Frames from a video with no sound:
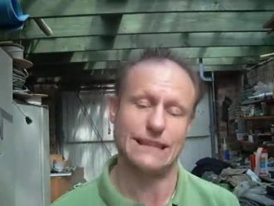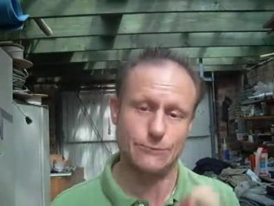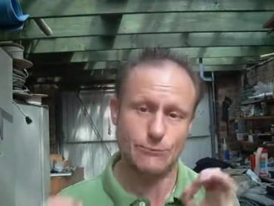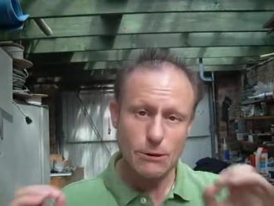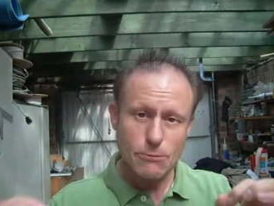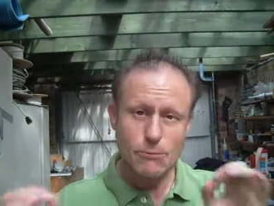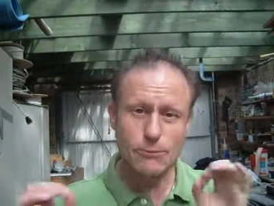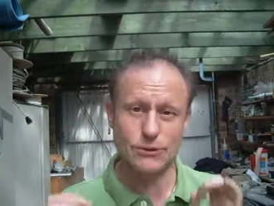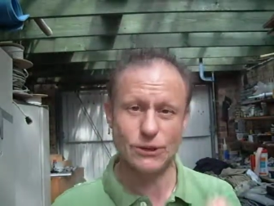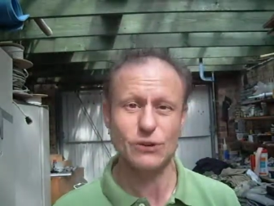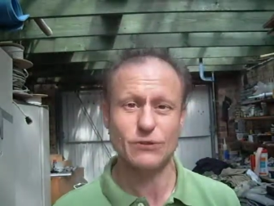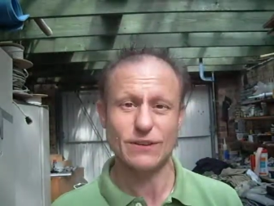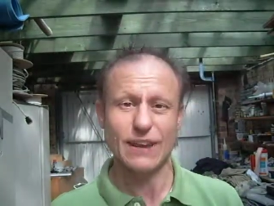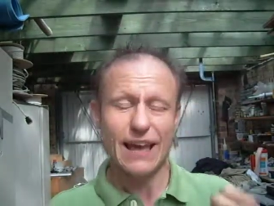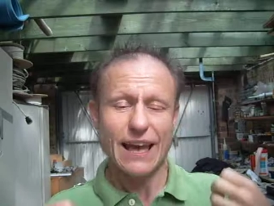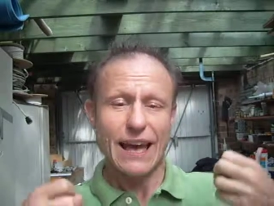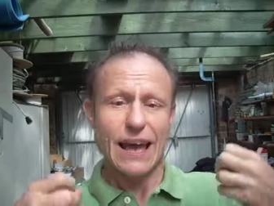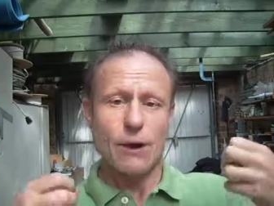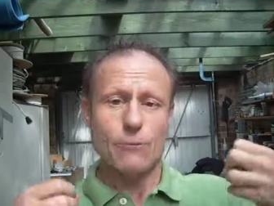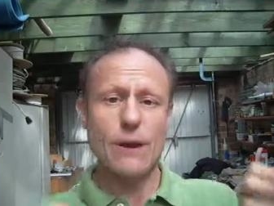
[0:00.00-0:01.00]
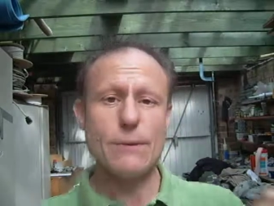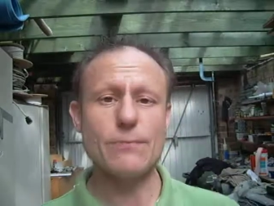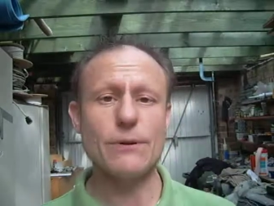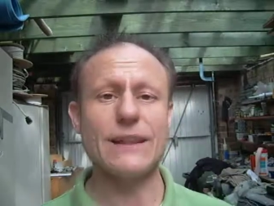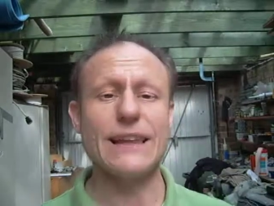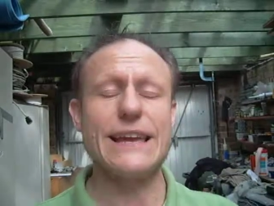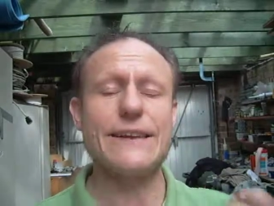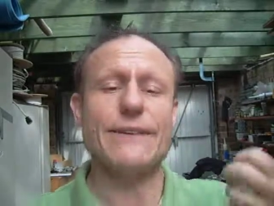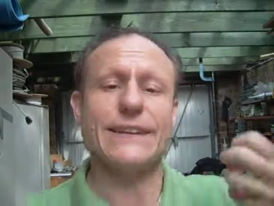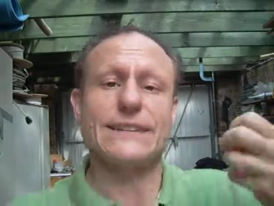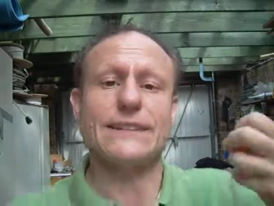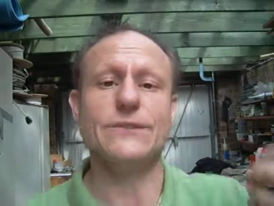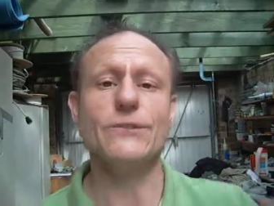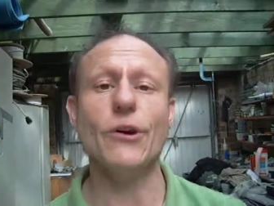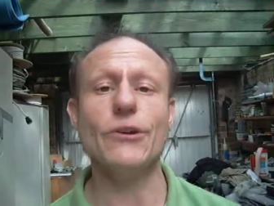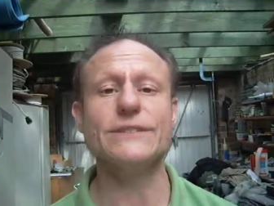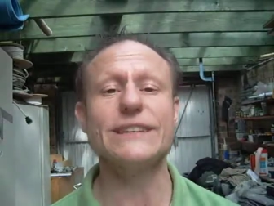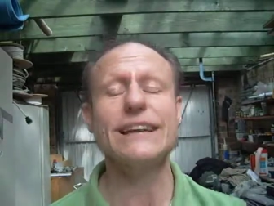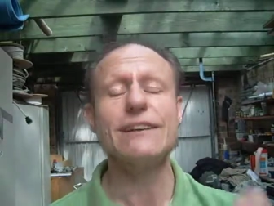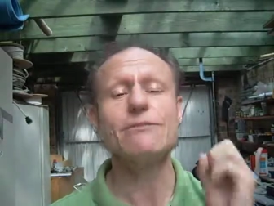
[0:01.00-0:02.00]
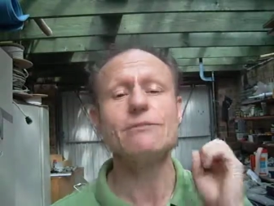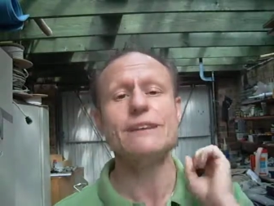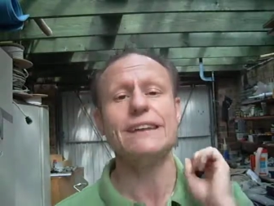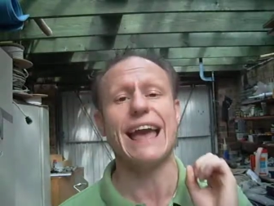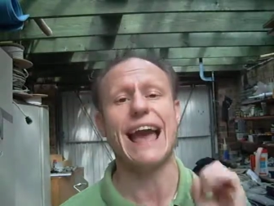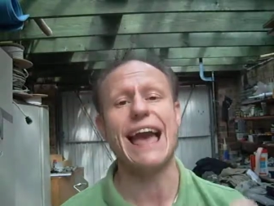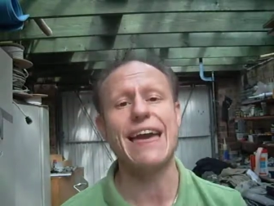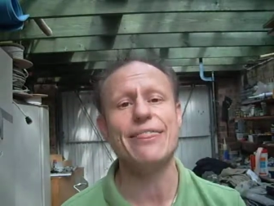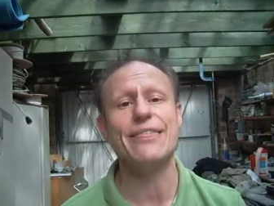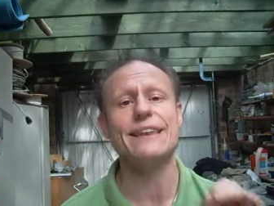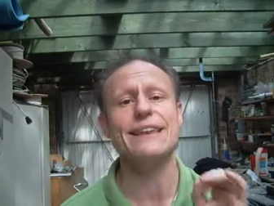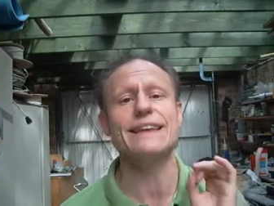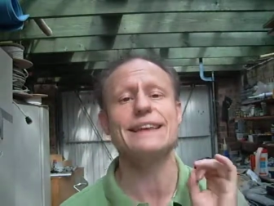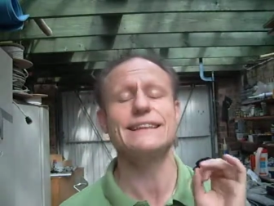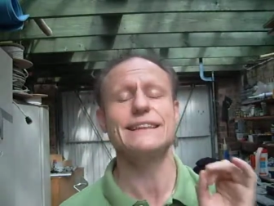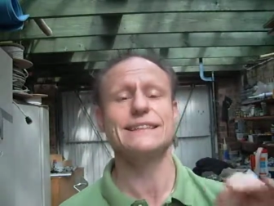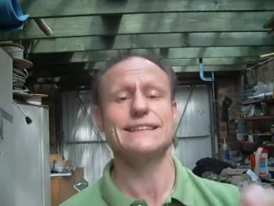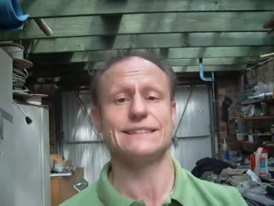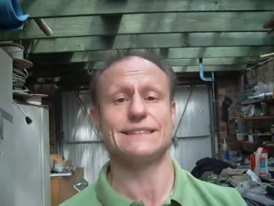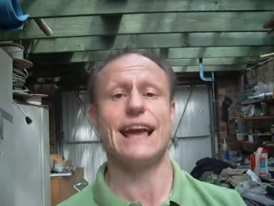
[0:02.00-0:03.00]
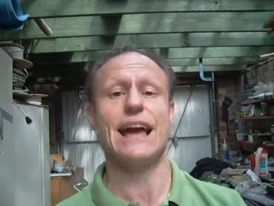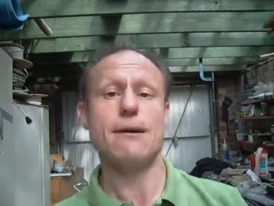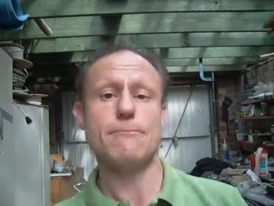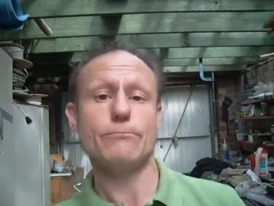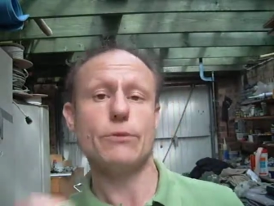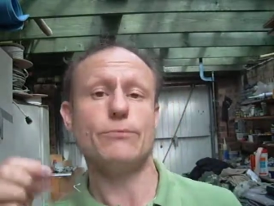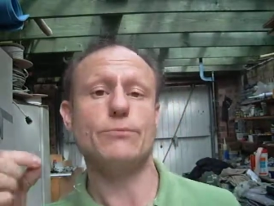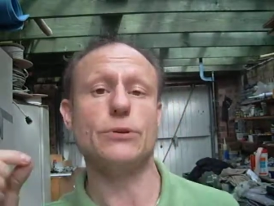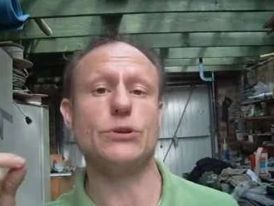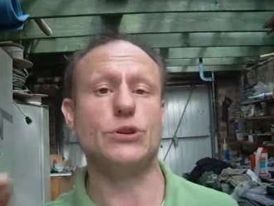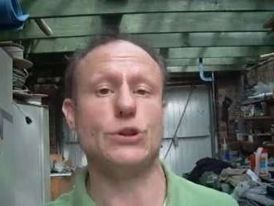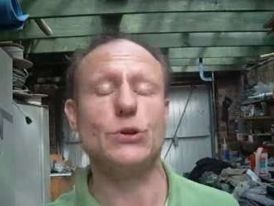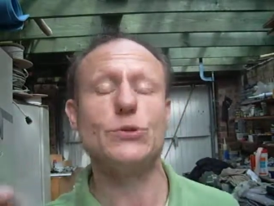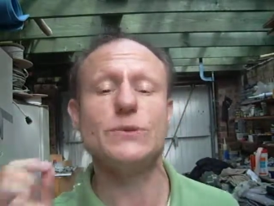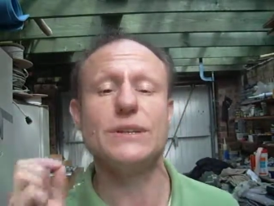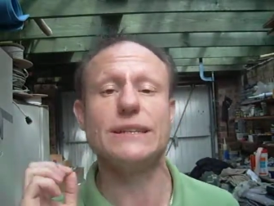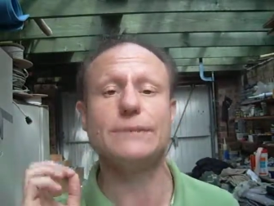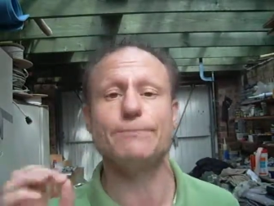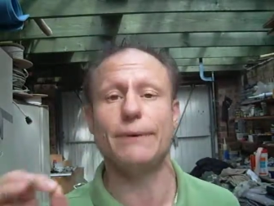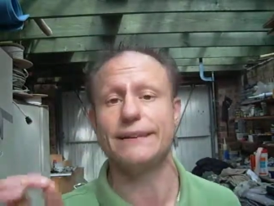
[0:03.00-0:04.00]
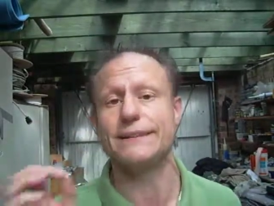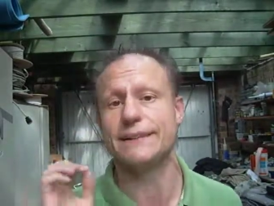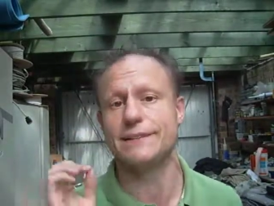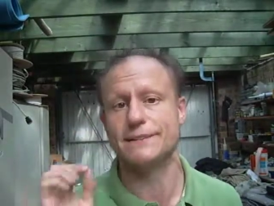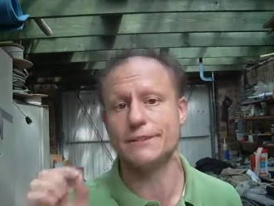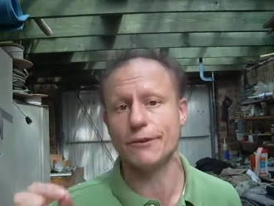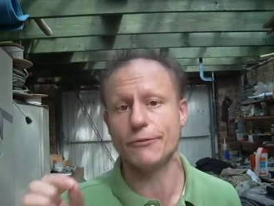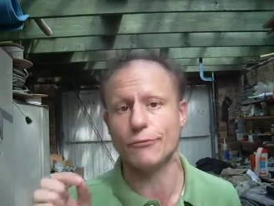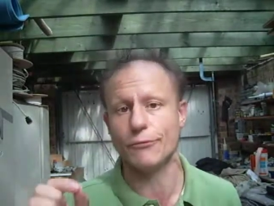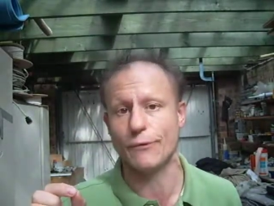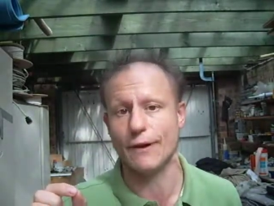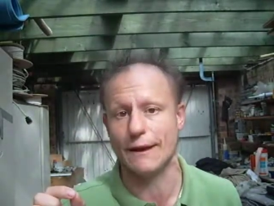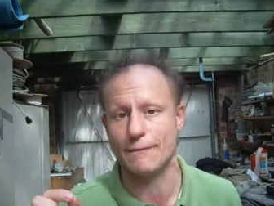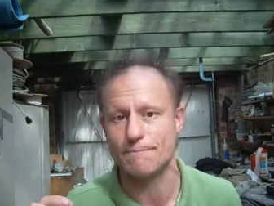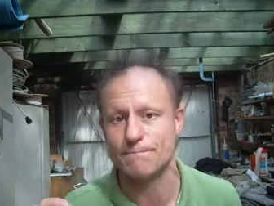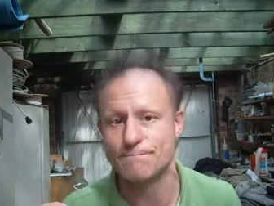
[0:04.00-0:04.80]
We believe it's not only ethically sound, but produces better software.